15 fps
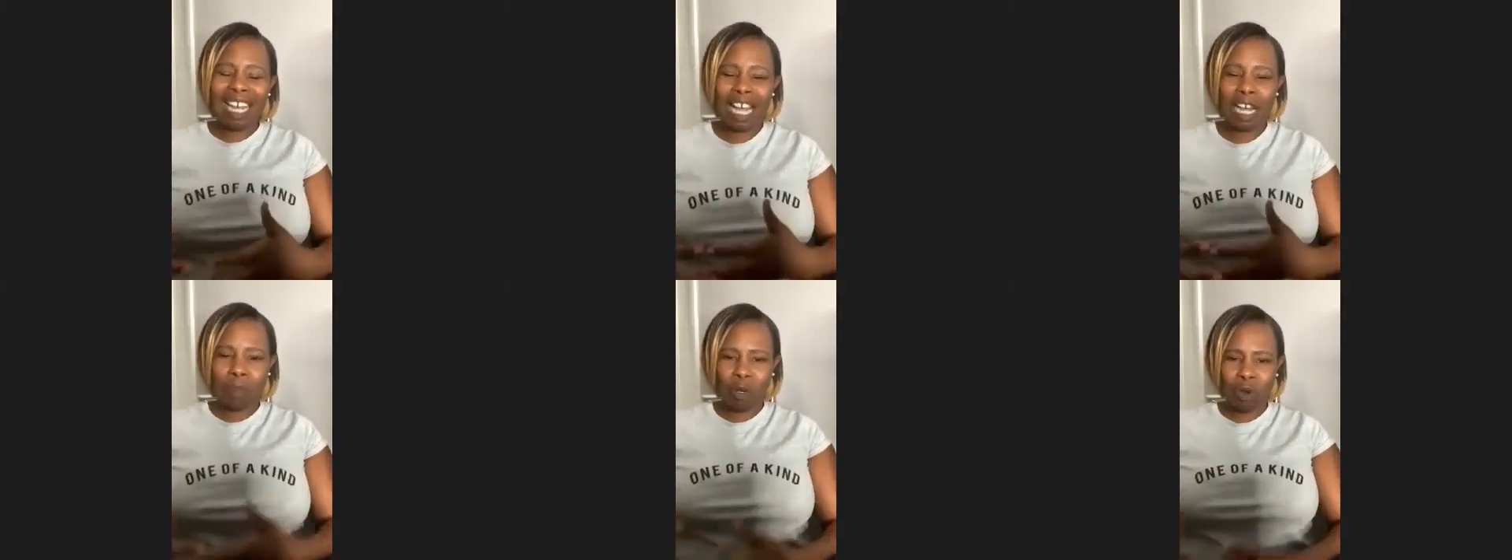
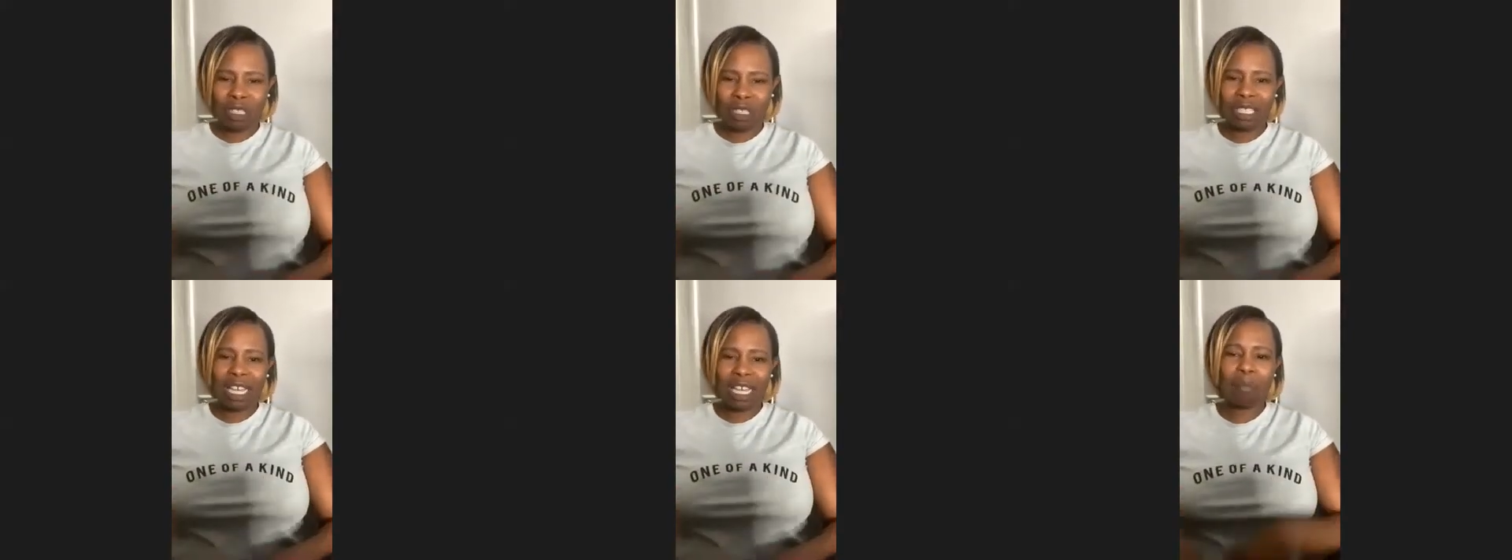because
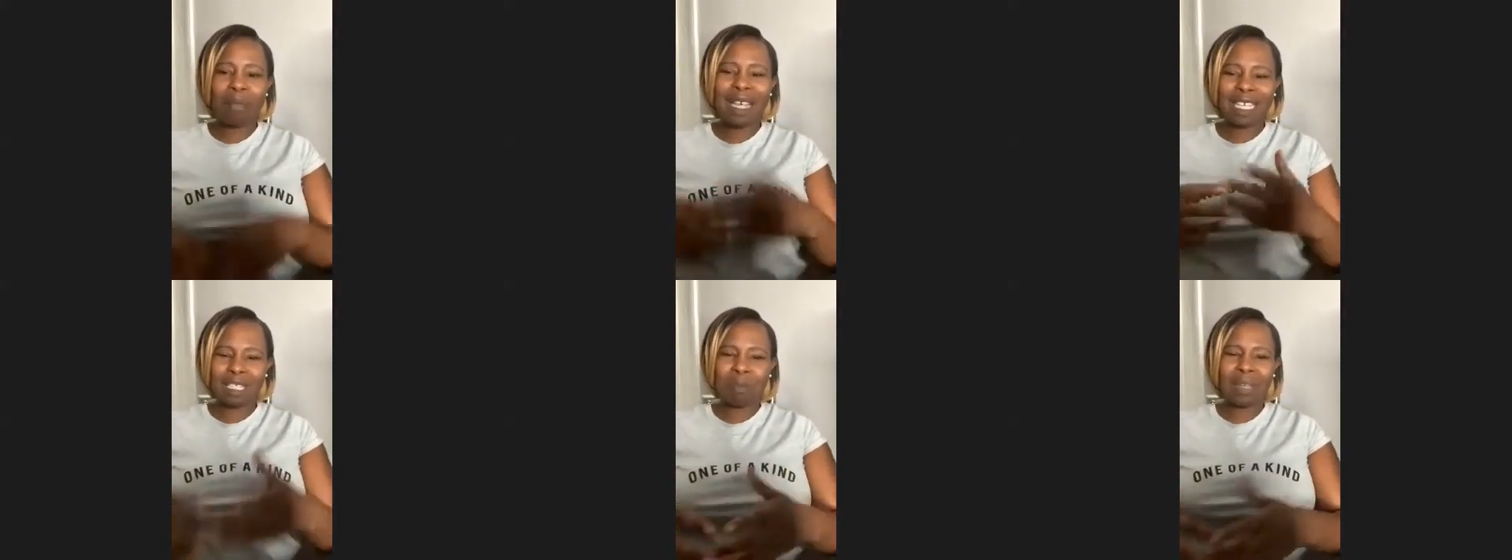it
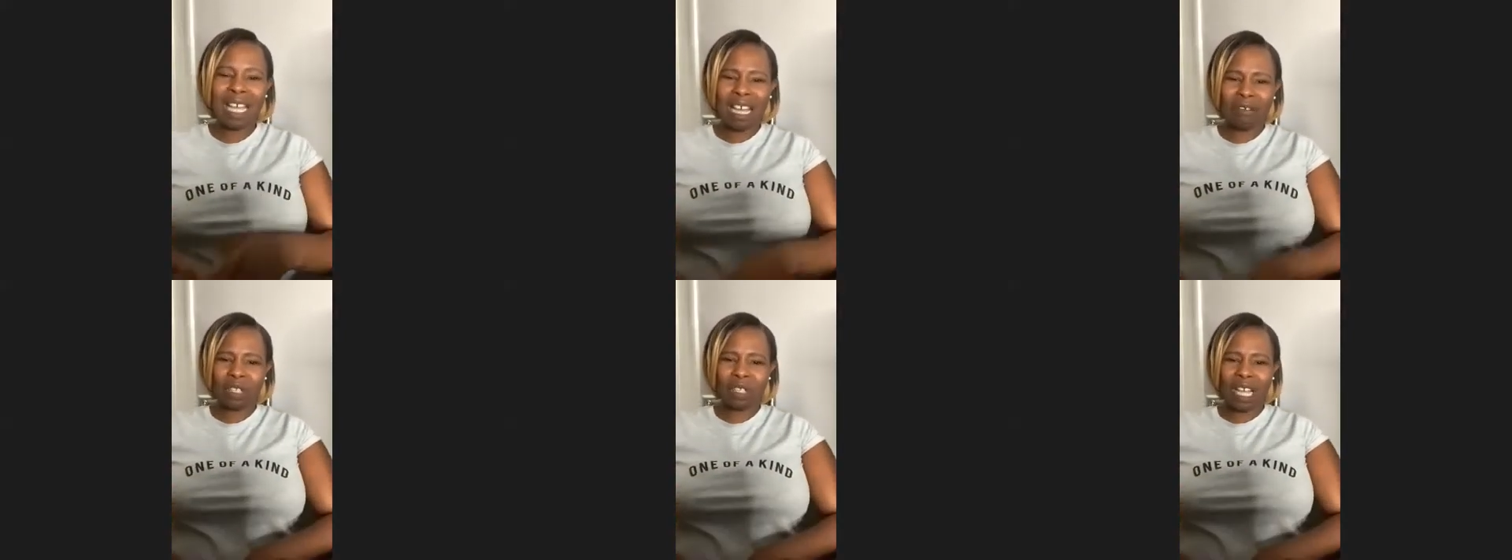makes me
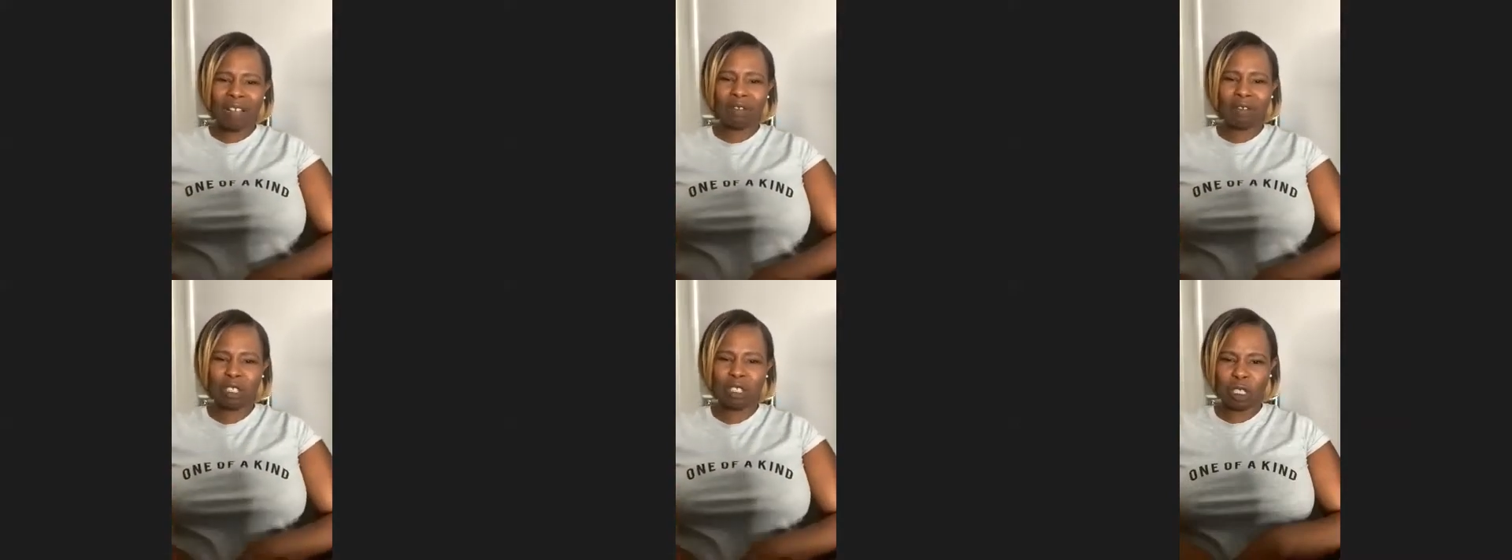have
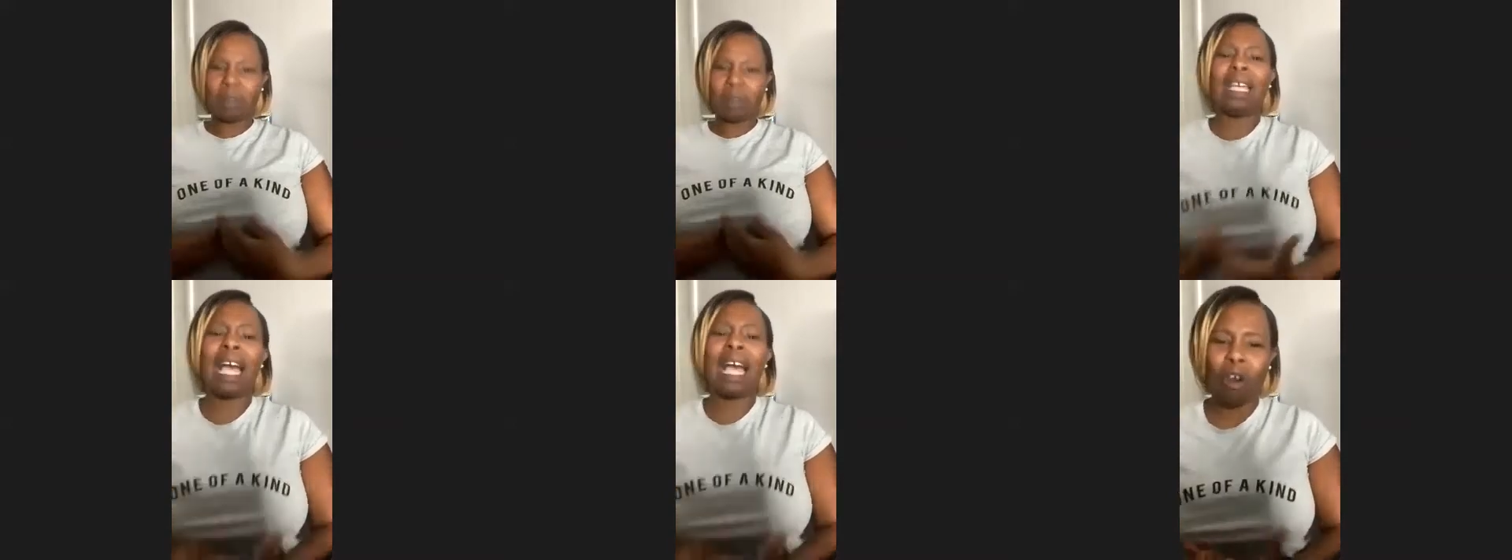to speak
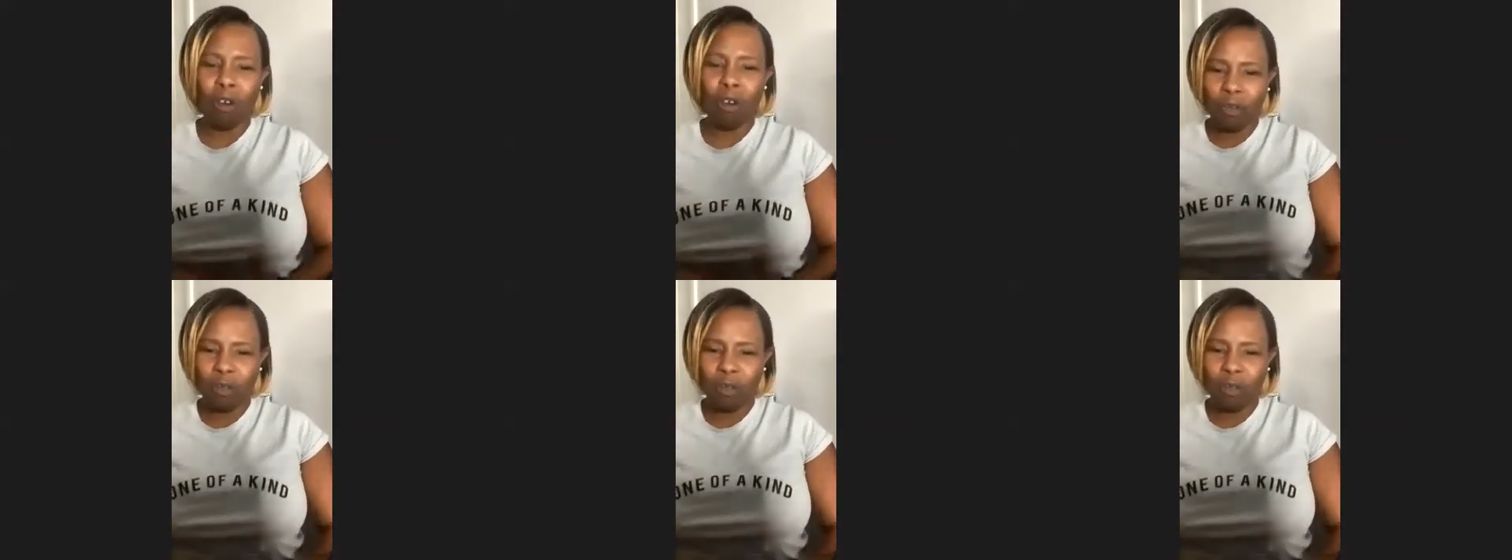out of